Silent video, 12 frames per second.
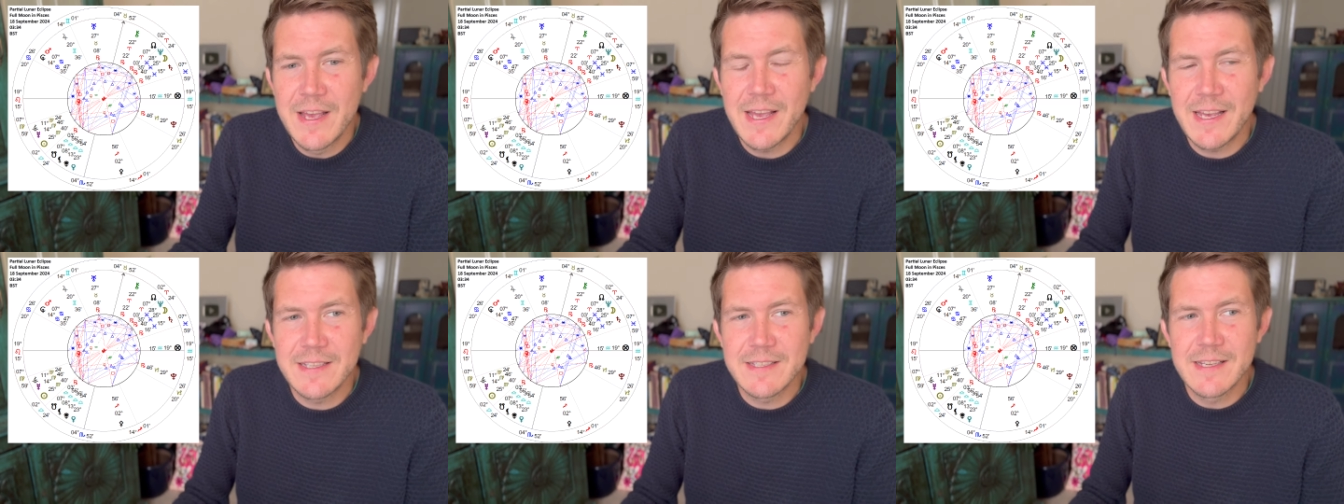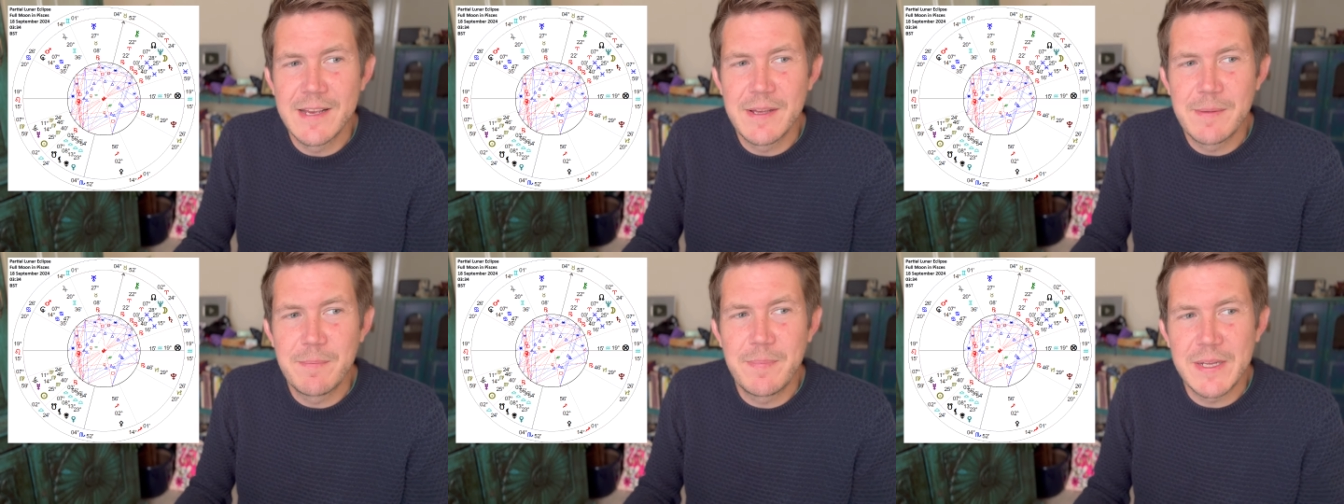It's
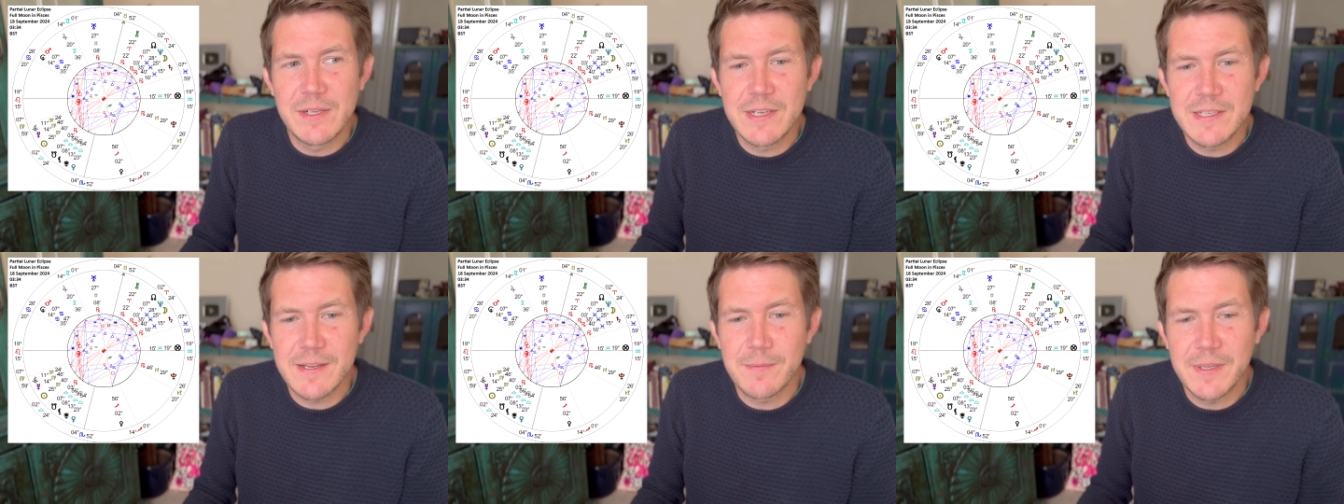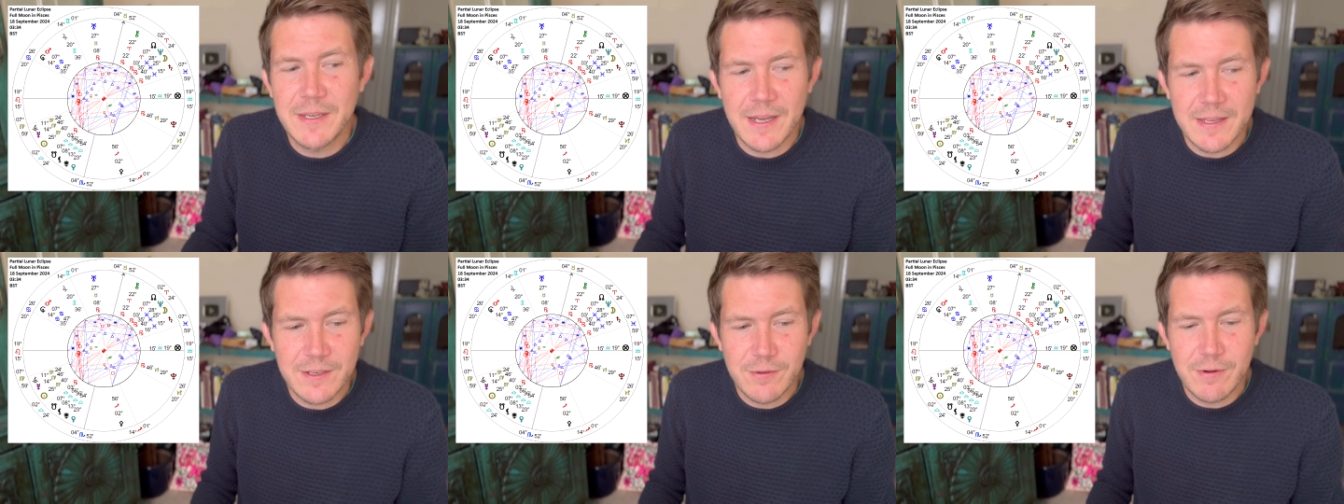building something
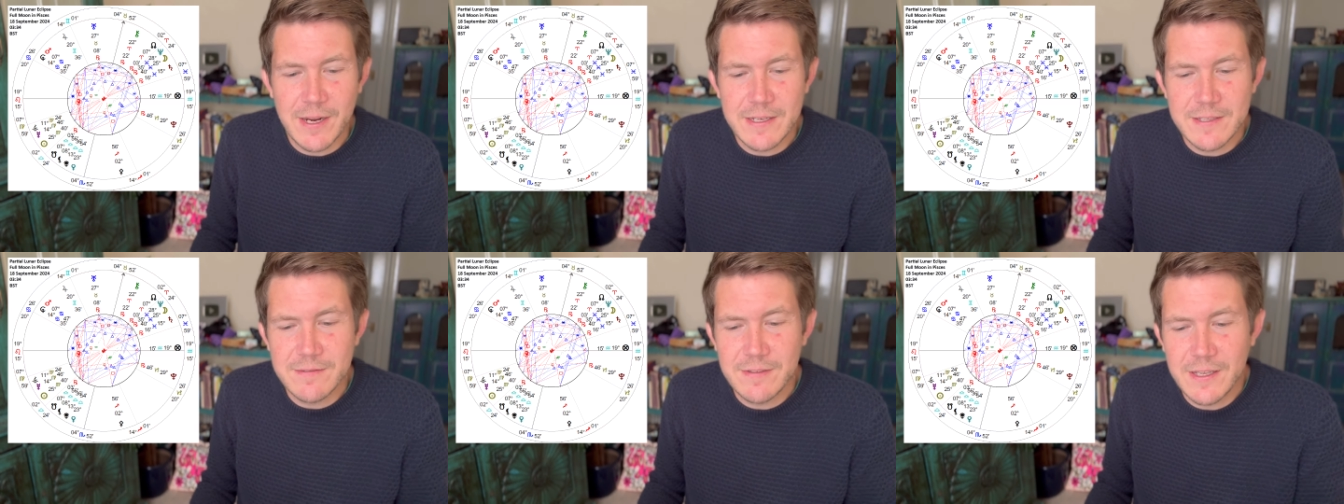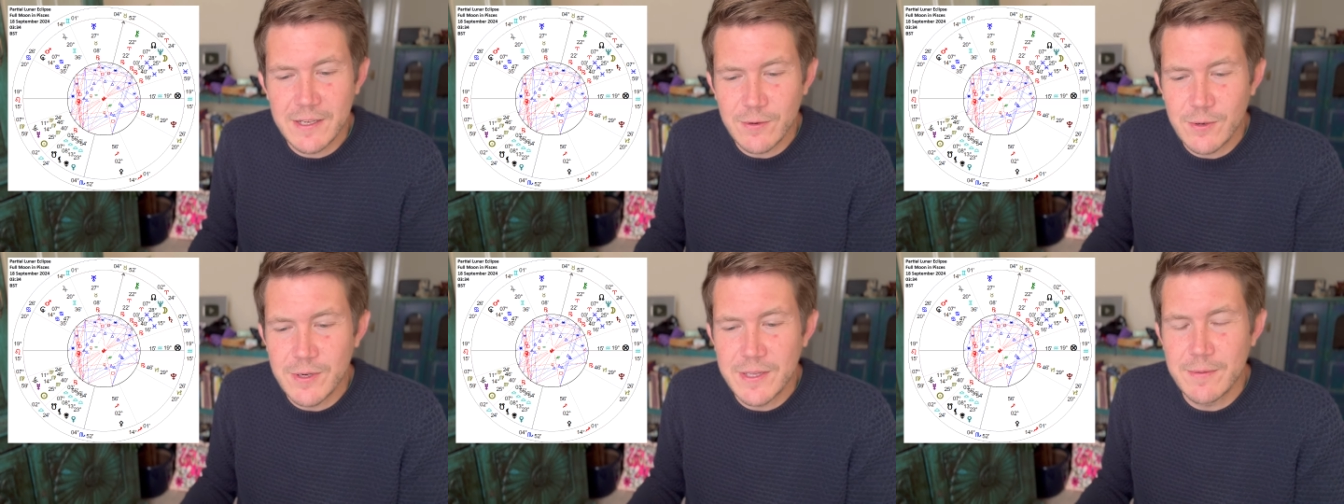either creatively
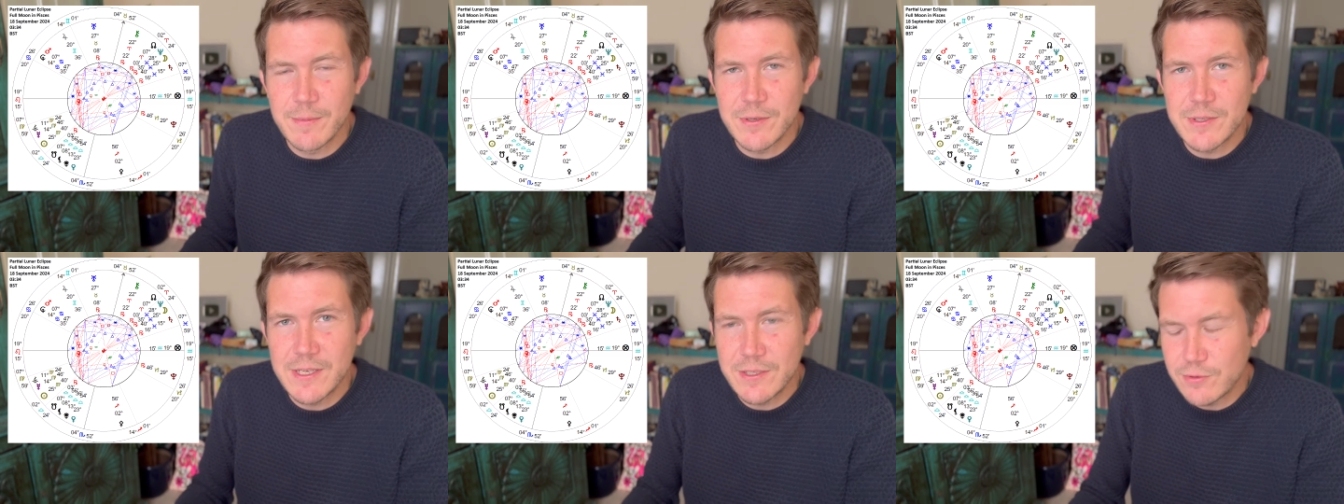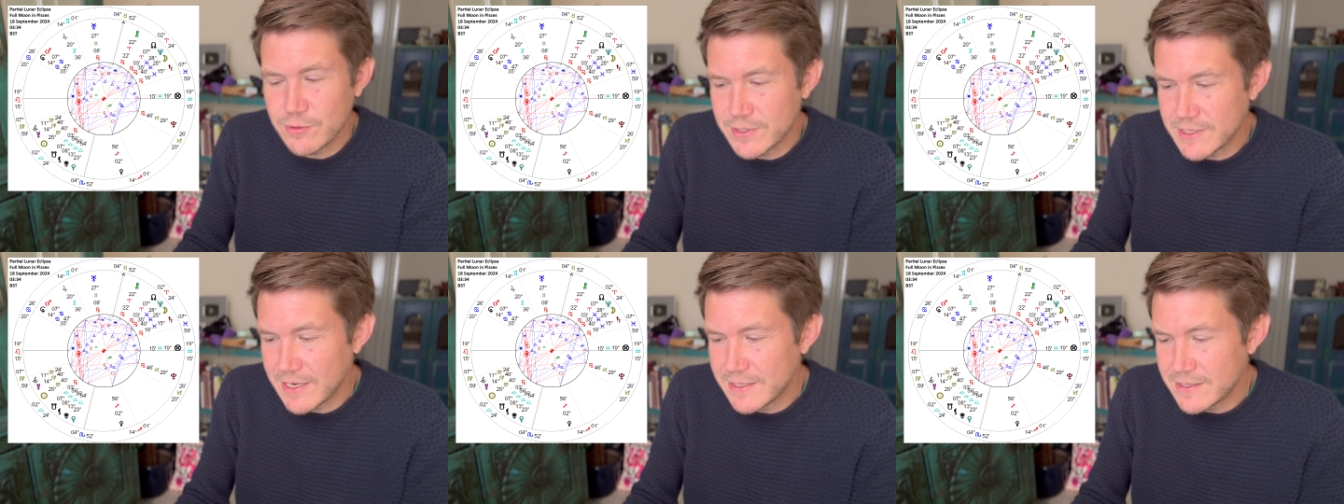or in the most literal
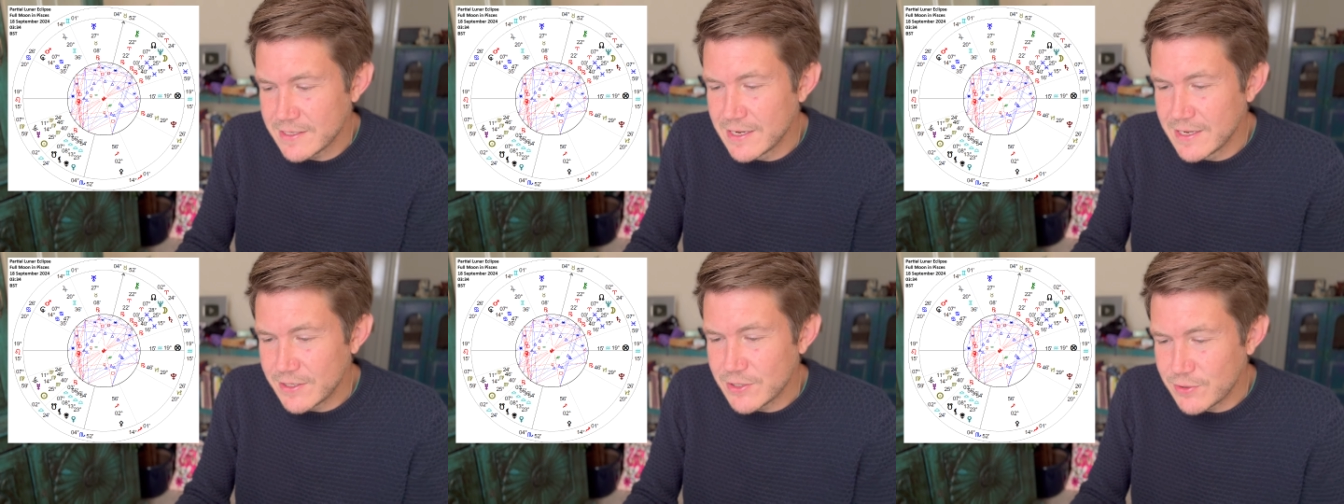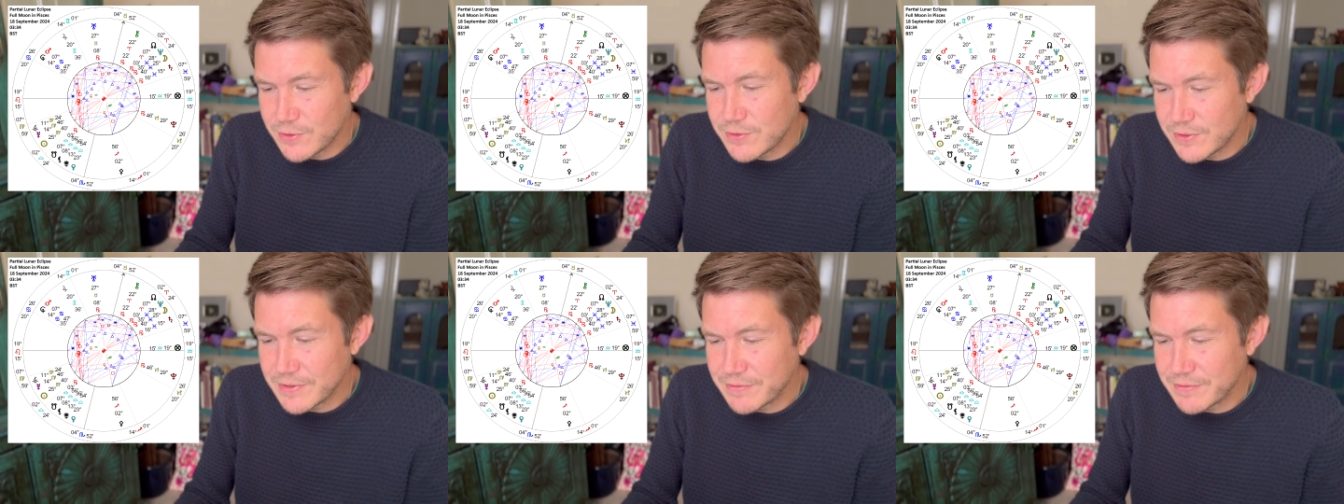sense to